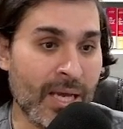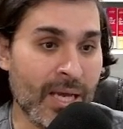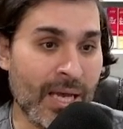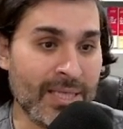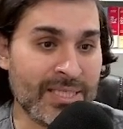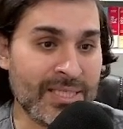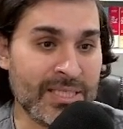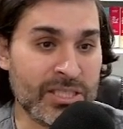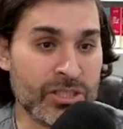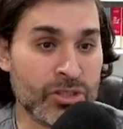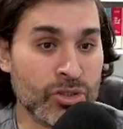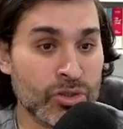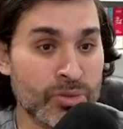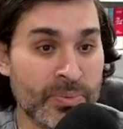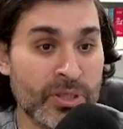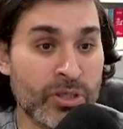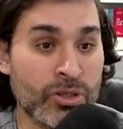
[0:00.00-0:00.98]
And he says it's going
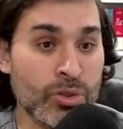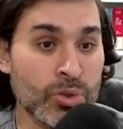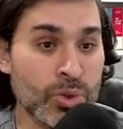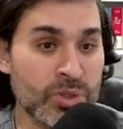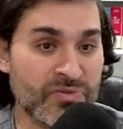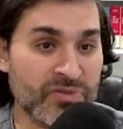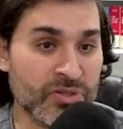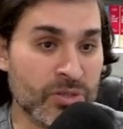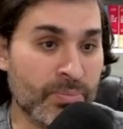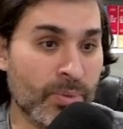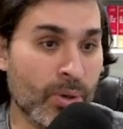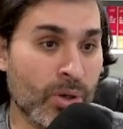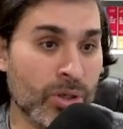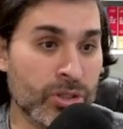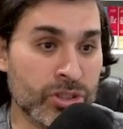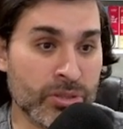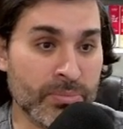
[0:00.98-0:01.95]
to be huge for
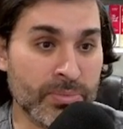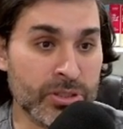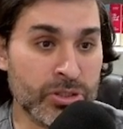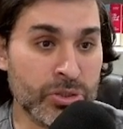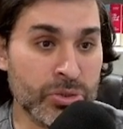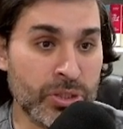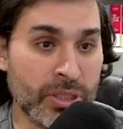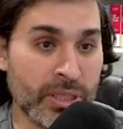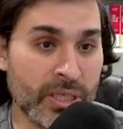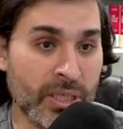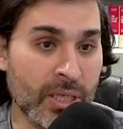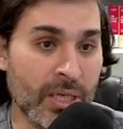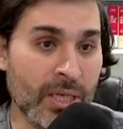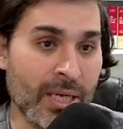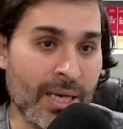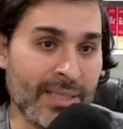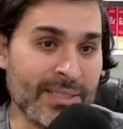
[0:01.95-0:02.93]
support and troubleshooting,
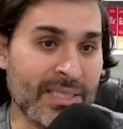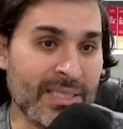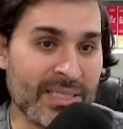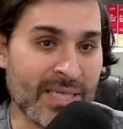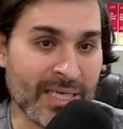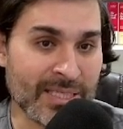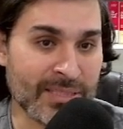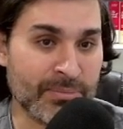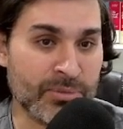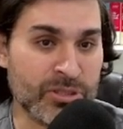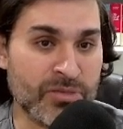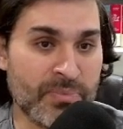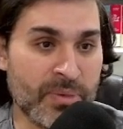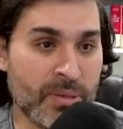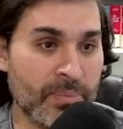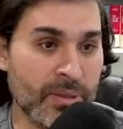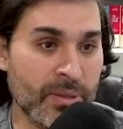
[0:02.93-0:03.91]
and then he tags a bunch of
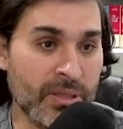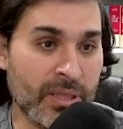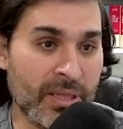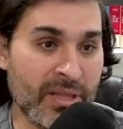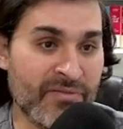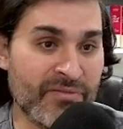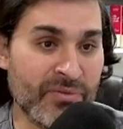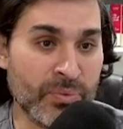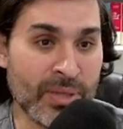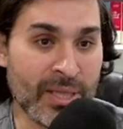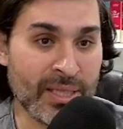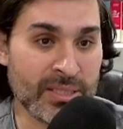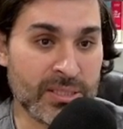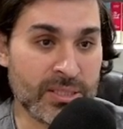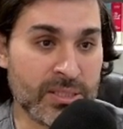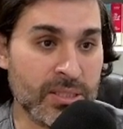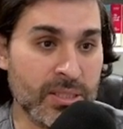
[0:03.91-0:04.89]
people and everyone
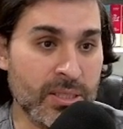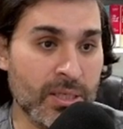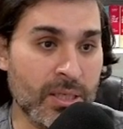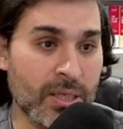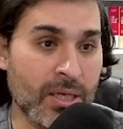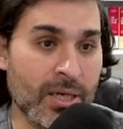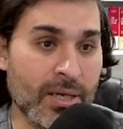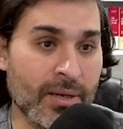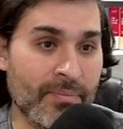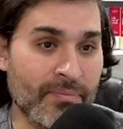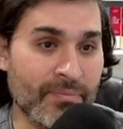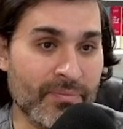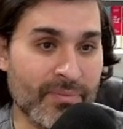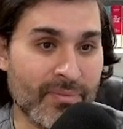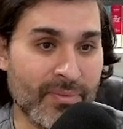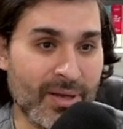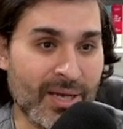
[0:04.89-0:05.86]
else, and
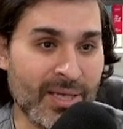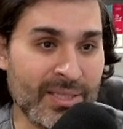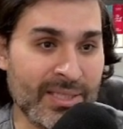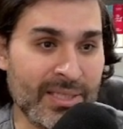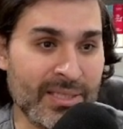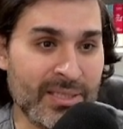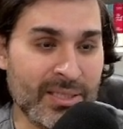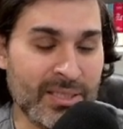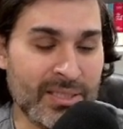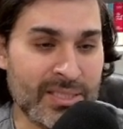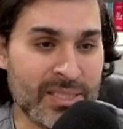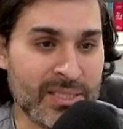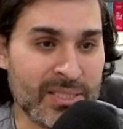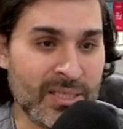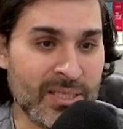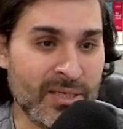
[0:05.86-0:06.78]
then he says